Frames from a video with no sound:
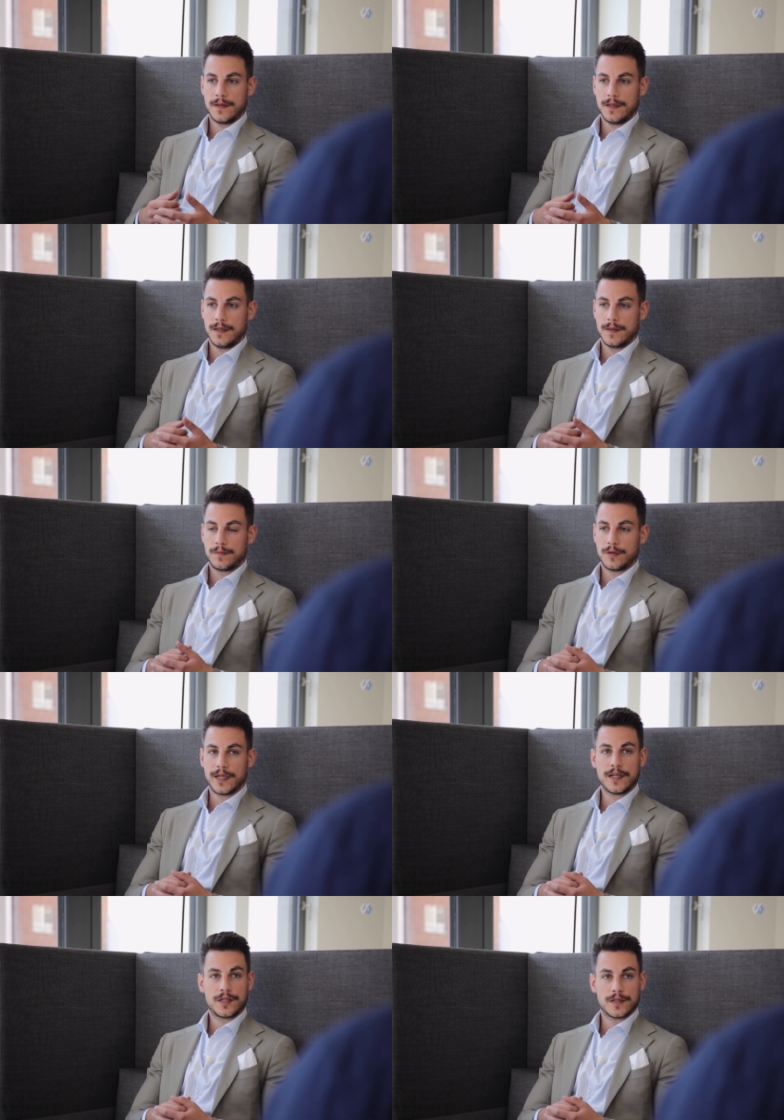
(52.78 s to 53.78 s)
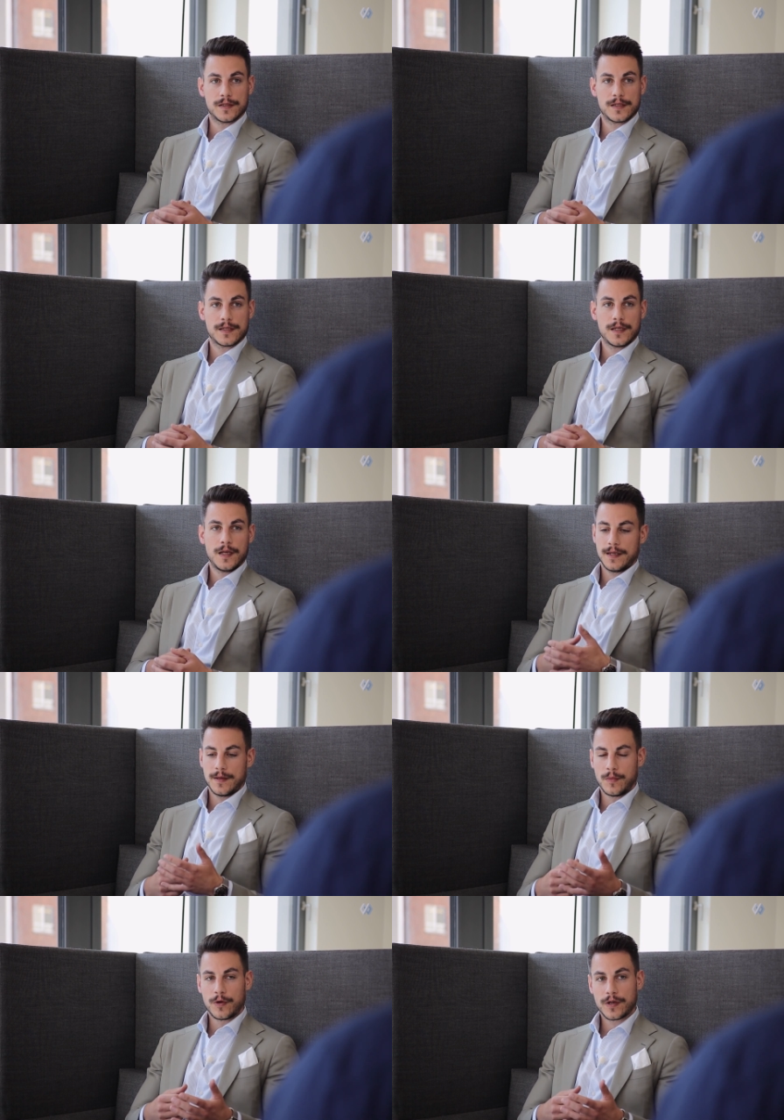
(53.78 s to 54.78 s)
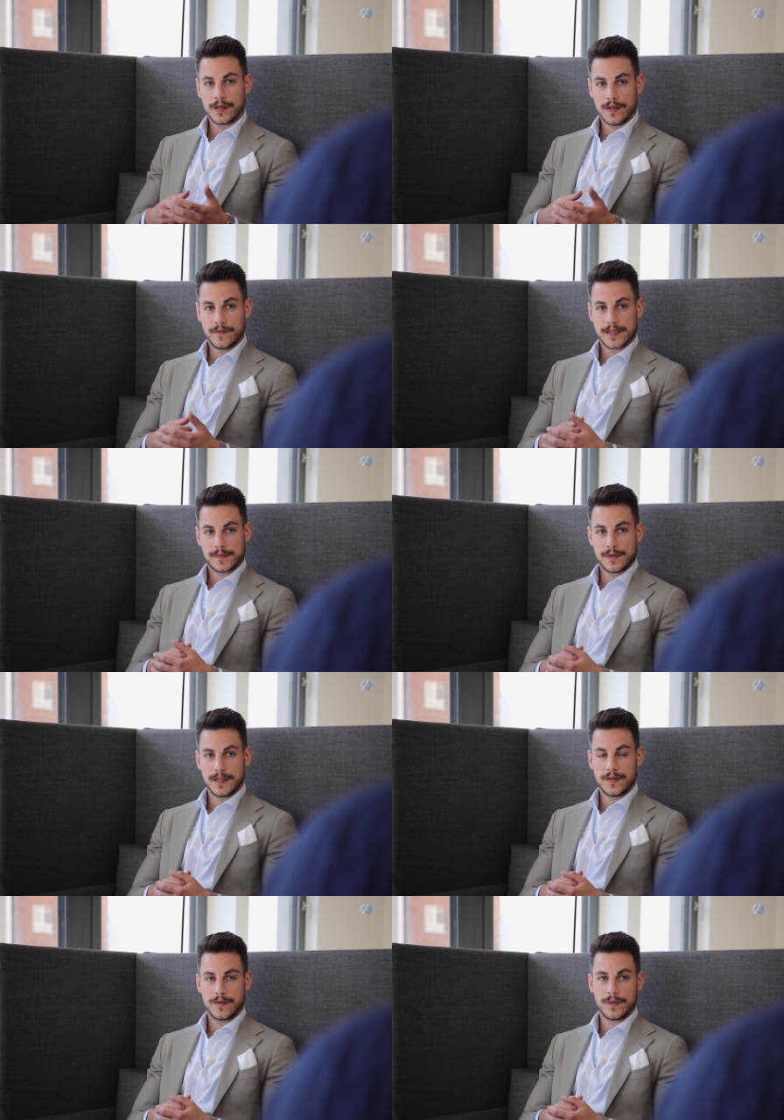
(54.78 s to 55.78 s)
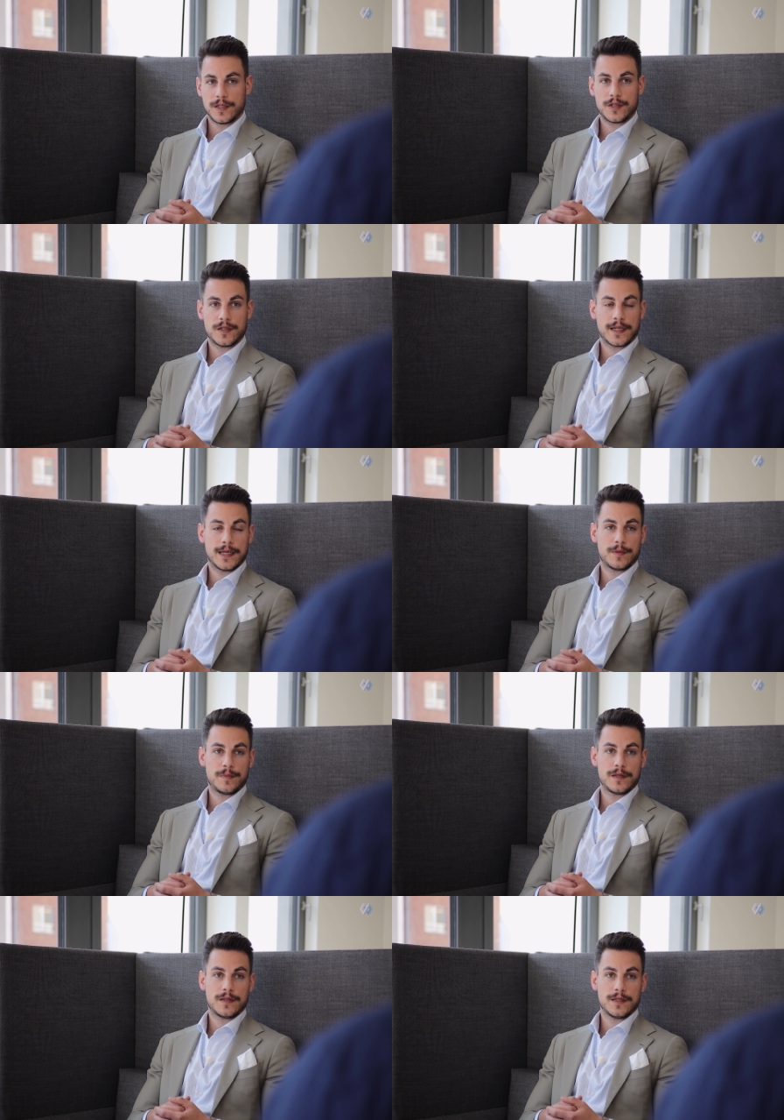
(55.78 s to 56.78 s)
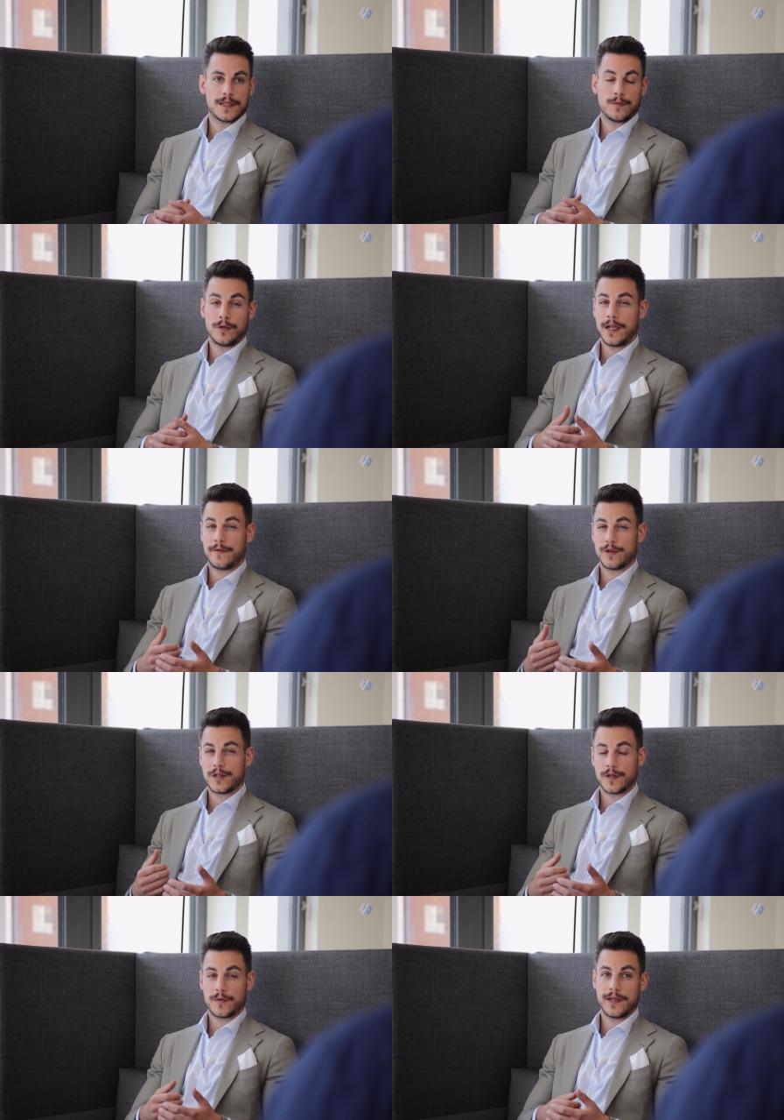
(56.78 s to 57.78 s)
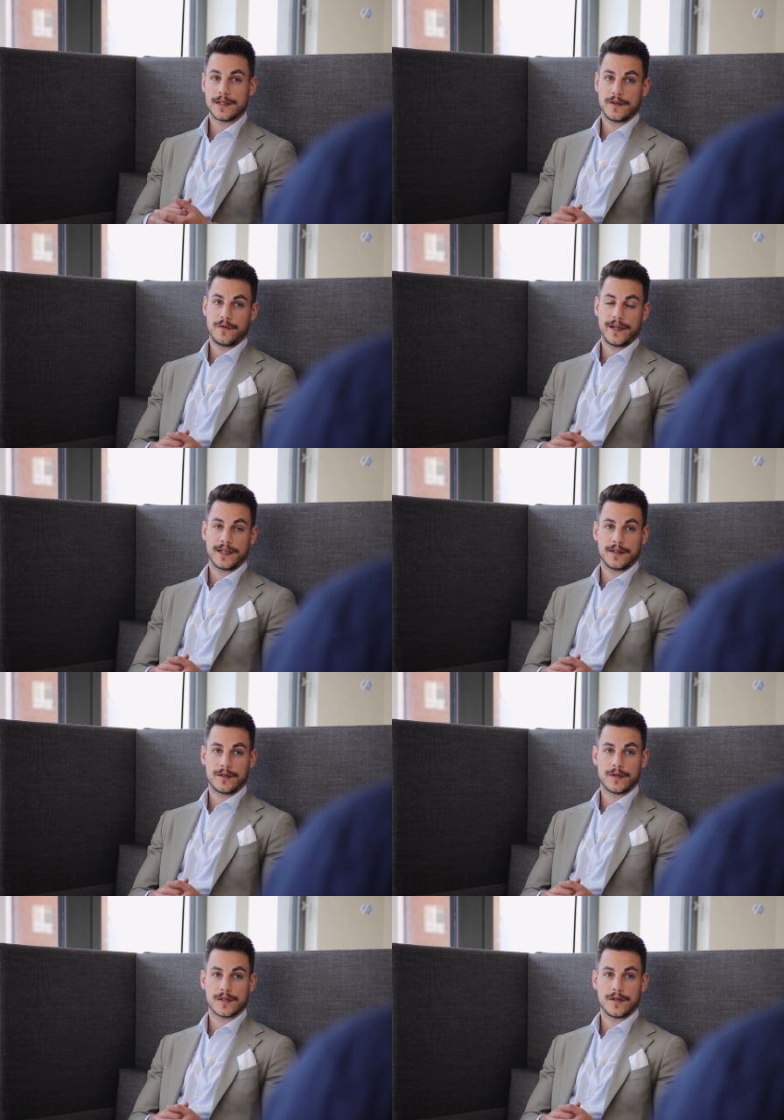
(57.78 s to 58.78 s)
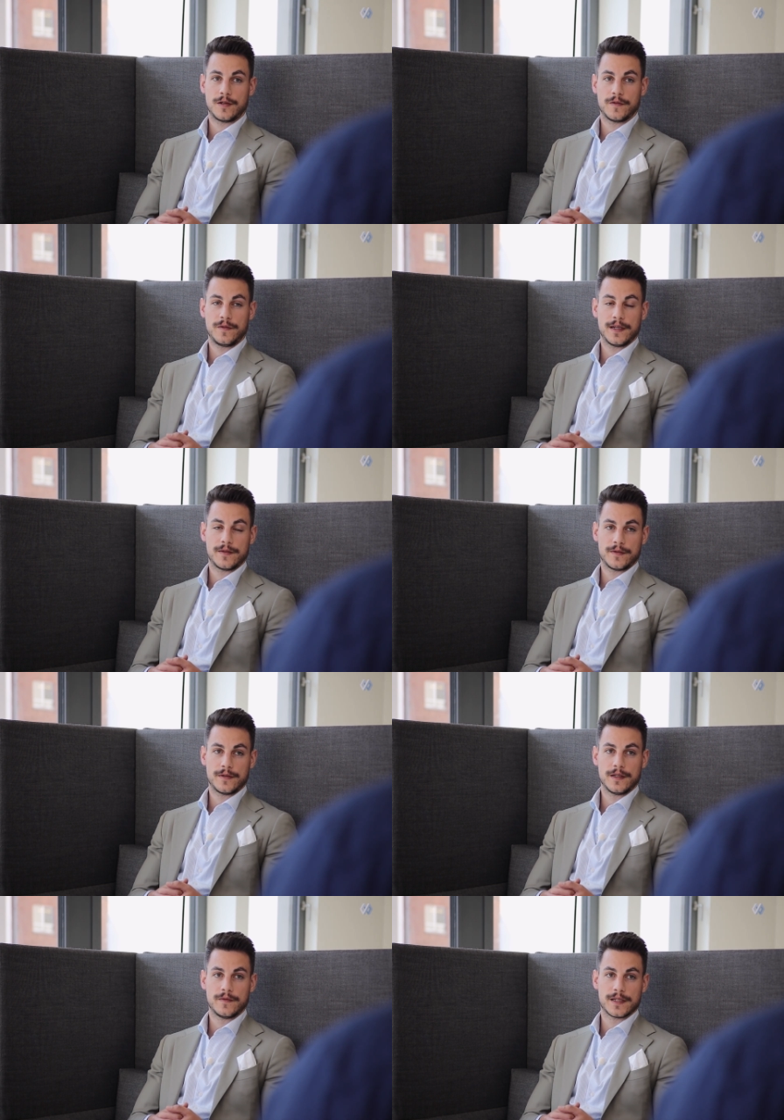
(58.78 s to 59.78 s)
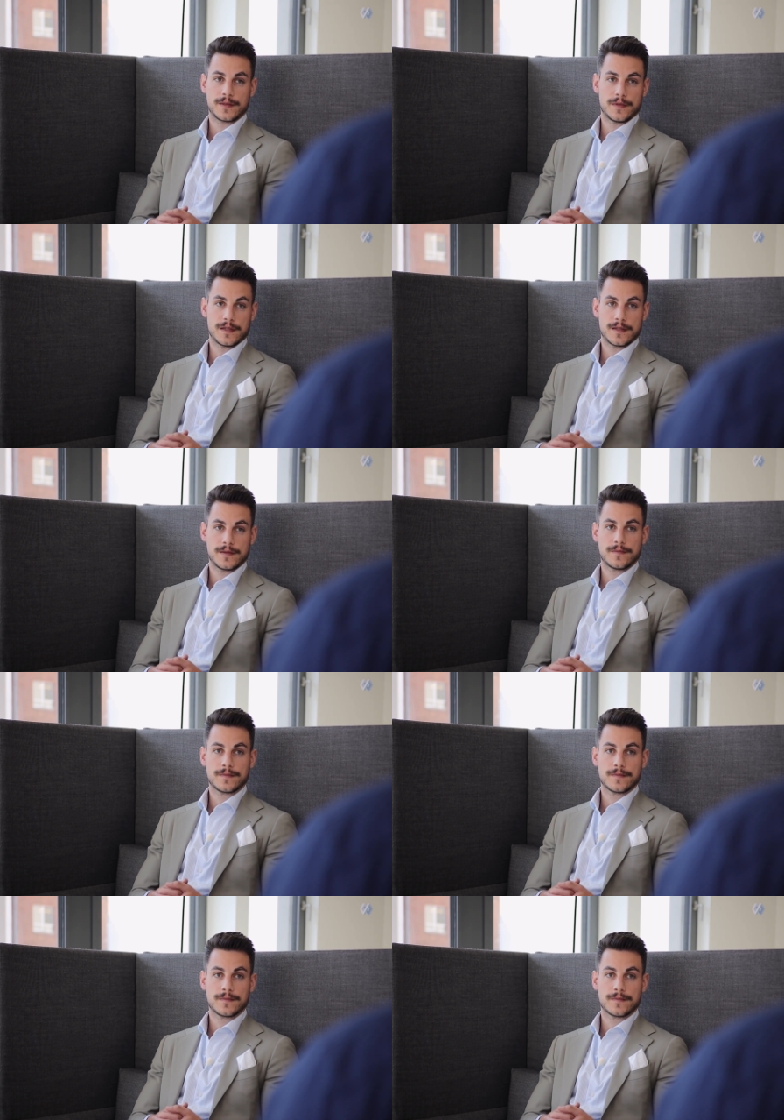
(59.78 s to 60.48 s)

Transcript: the potentials, more investment into digital capabilities would leverage the greatest effect across all of the other investments.